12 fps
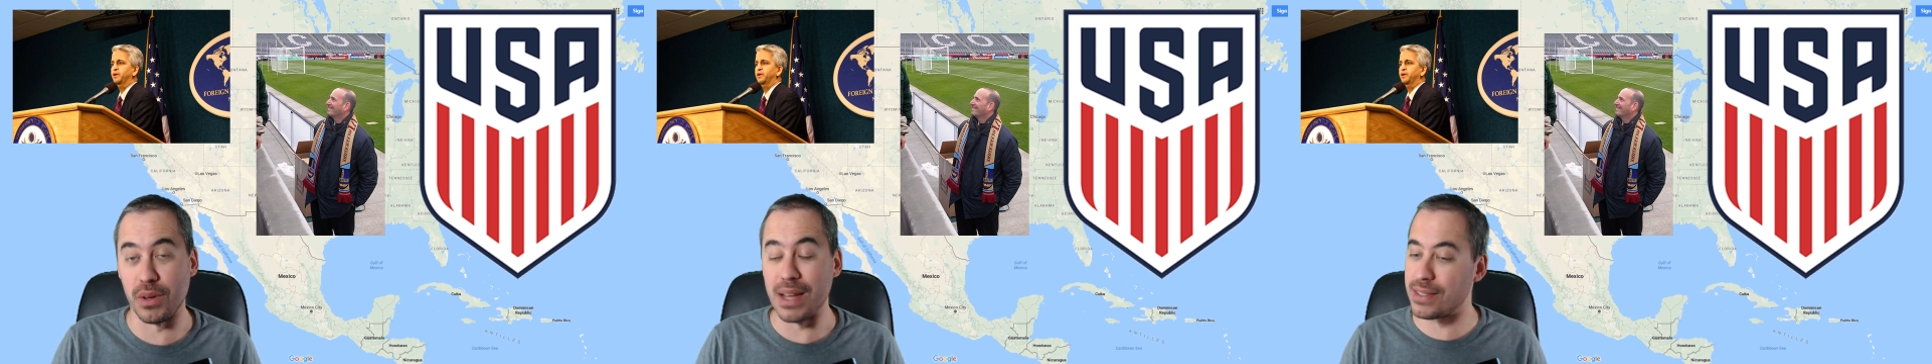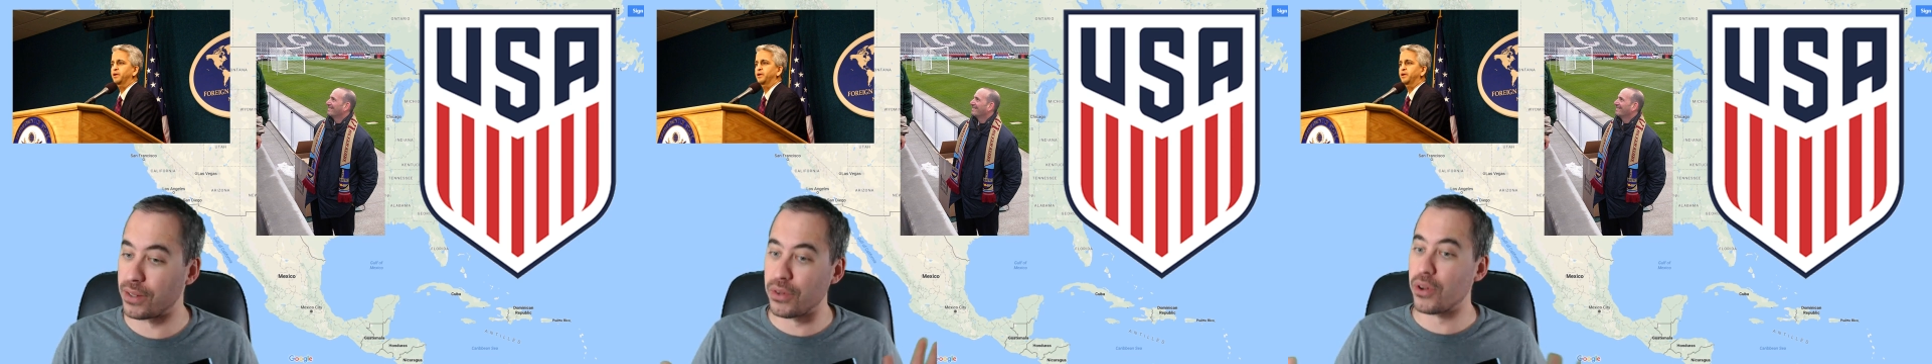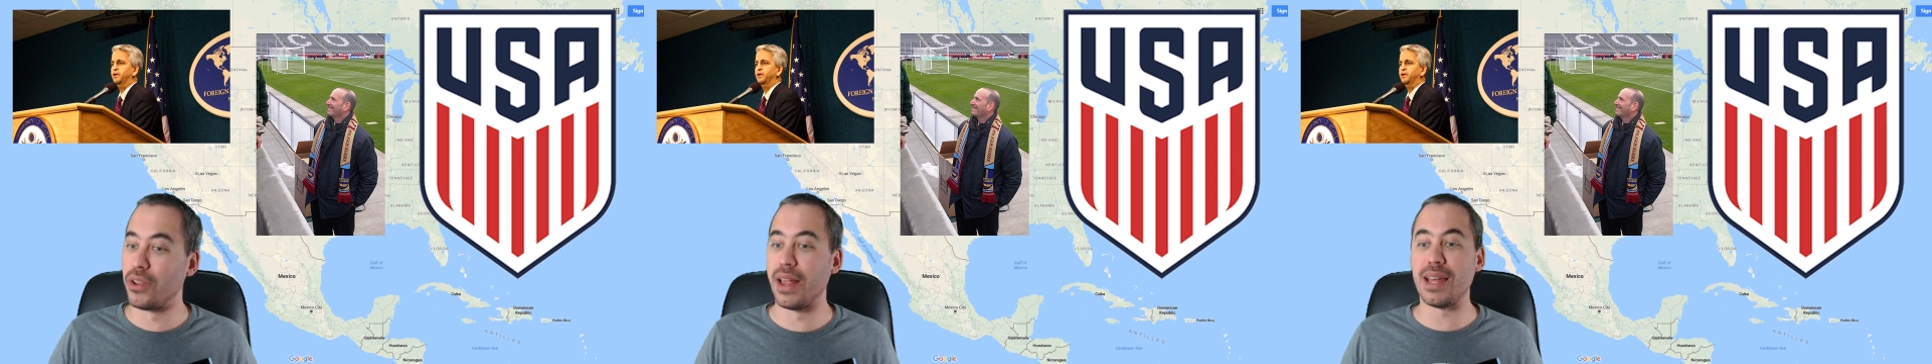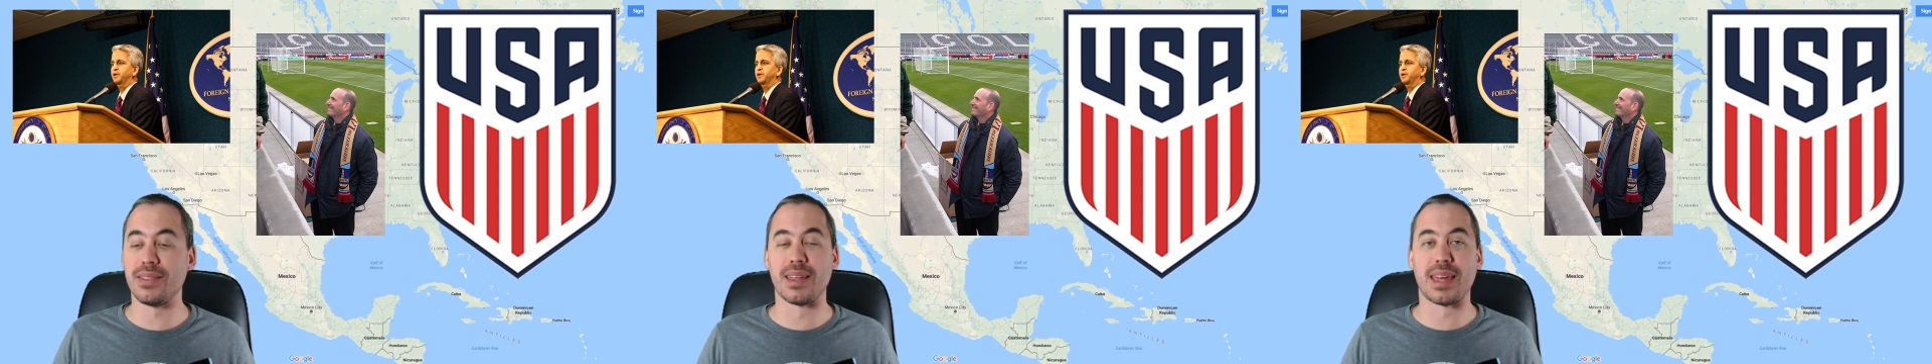It's a little
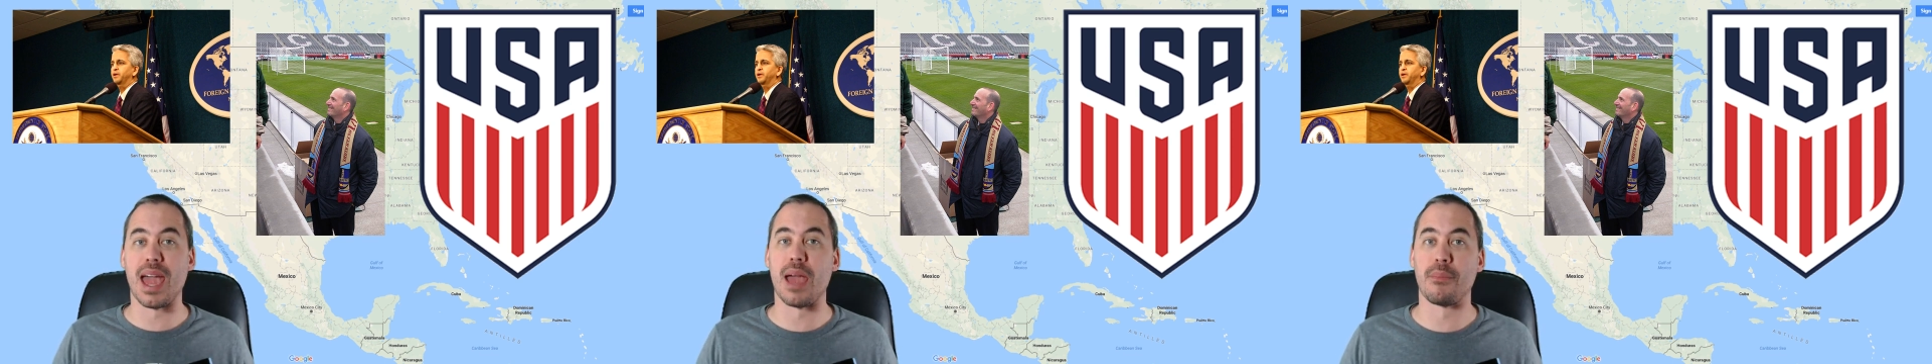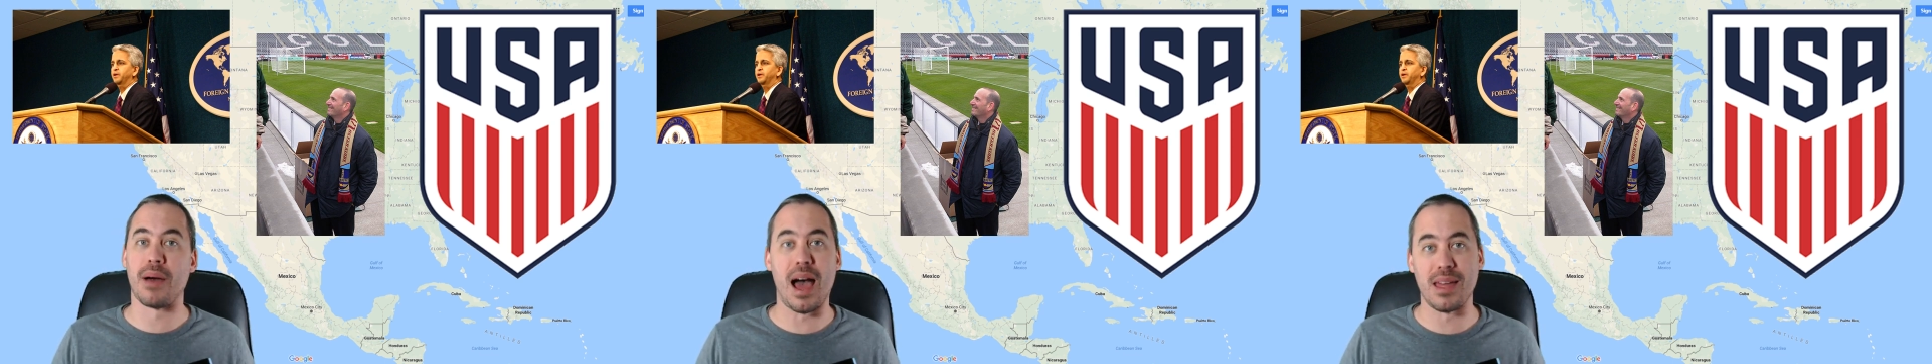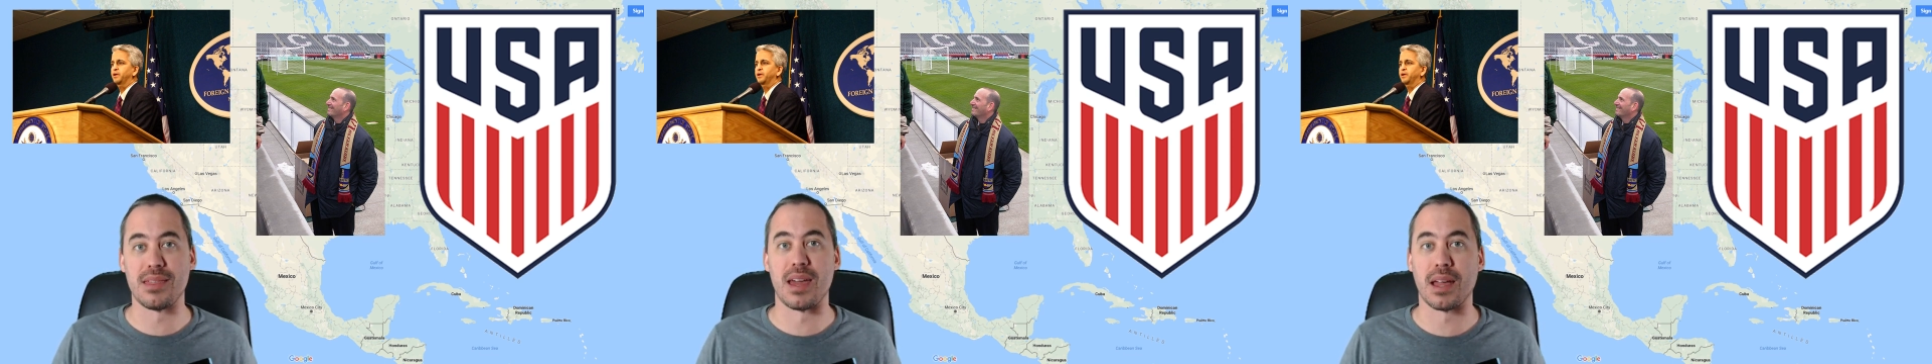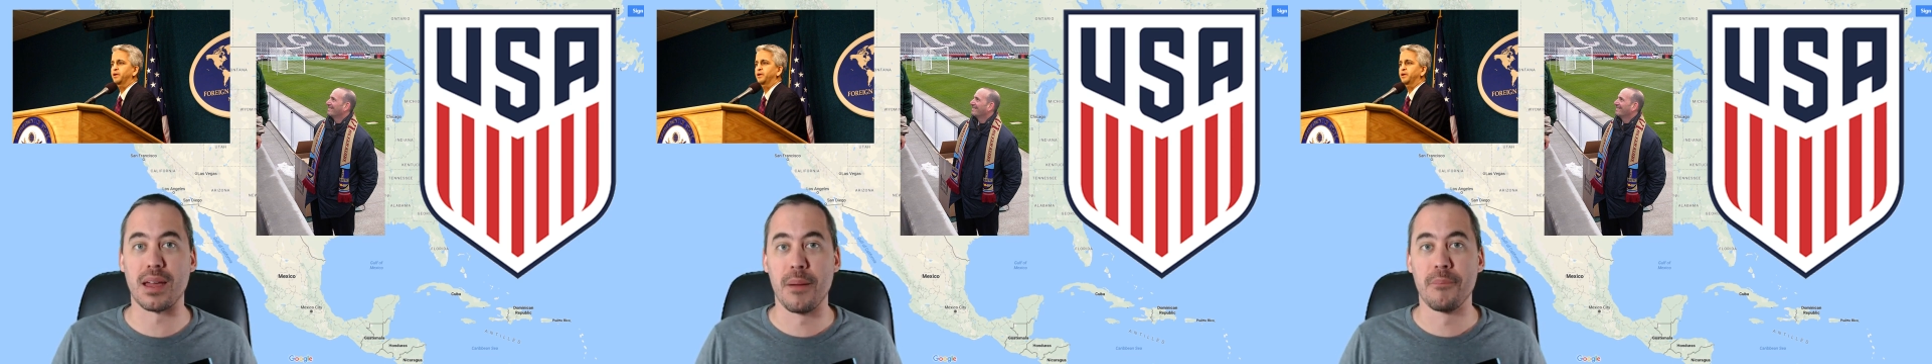late in the game, I think,